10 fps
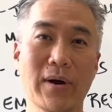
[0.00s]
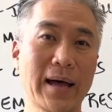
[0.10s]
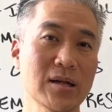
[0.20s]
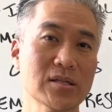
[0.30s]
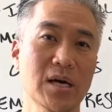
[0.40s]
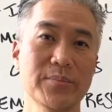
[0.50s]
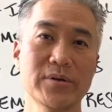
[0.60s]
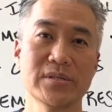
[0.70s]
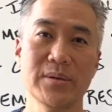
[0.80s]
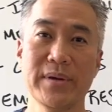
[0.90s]

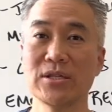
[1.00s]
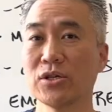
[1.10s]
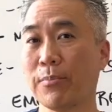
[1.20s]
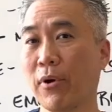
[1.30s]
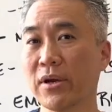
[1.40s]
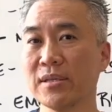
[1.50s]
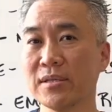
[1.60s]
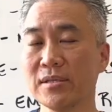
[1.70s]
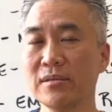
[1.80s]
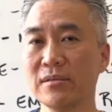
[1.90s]
Alzheimer's, dementia,
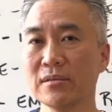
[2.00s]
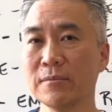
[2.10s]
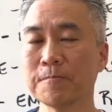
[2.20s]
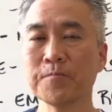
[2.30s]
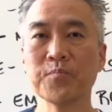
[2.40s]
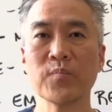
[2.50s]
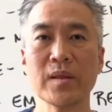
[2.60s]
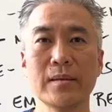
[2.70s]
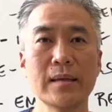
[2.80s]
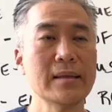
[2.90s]
Parkinson's.
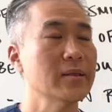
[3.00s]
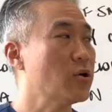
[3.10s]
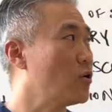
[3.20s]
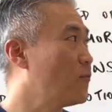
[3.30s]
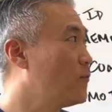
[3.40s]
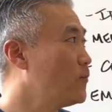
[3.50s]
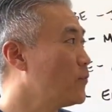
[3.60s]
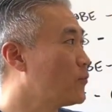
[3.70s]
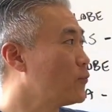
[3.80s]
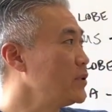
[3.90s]
There are
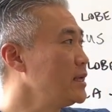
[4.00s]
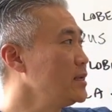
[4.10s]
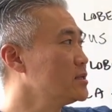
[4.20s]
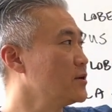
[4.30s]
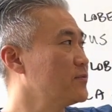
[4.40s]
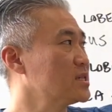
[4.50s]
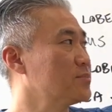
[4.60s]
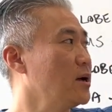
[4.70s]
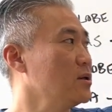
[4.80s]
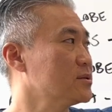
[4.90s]
three different
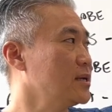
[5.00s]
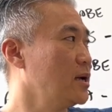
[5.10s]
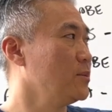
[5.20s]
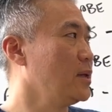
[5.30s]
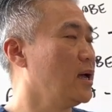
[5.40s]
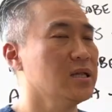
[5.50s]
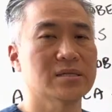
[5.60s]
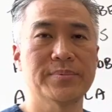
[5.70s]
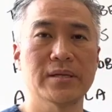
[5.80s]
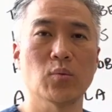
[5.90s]
smells that has
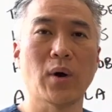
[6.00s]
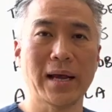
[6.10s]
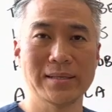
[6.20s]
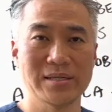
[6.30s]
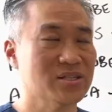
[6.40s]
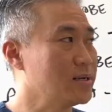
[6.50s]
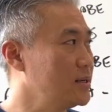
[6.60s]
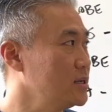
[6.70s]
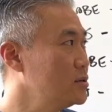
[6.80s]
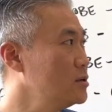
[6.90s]
been widely
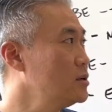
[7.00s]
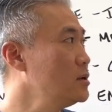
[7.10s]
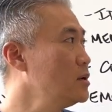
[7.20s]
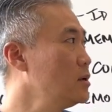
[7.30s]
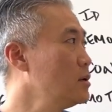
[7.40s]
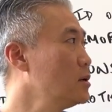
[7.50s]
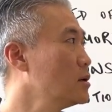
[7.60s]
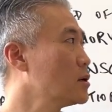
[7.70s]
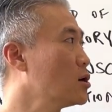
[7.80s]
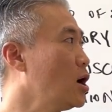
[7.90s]
studied:
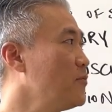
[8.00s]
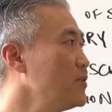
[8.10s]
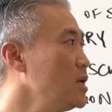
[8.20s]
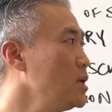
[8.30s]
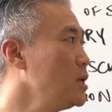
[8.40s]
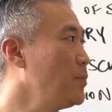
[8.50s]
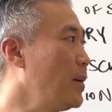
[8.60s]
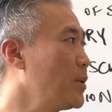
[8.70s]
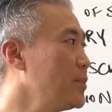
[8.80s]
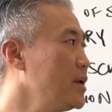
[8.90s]
coffee,
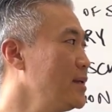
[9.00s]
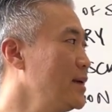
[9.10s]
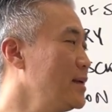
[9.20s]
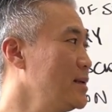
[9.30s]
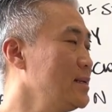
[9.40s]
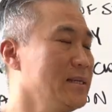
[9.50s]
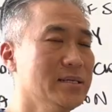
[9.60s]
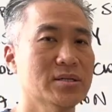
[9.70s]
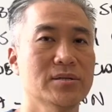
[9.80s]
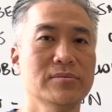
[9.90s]
peppermint, and
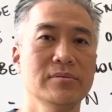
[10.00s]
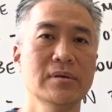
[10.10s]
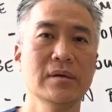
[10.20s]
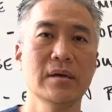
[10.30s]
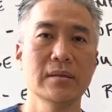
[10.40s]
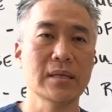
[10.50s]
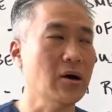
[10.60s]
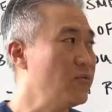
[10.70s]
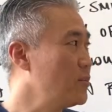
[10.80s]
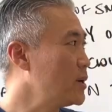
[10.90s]
anise. Now
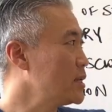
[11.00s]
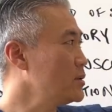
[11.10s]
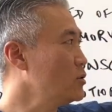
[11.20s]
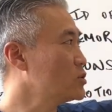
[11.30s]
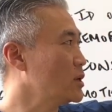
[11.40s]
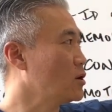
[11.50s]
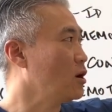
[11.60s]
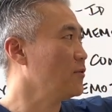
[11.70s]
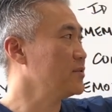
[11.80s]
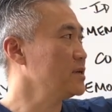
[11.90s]
everybody knows what
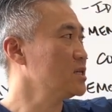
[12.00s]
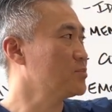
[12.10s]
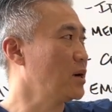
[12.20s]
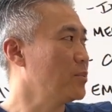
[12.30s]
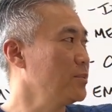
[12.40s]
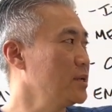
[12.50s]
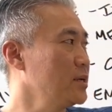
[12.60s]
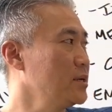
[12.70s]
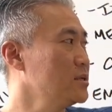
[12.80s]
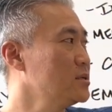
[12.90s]
coffee is, peppermint
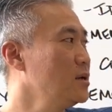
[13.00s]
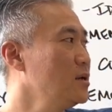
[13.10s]
is.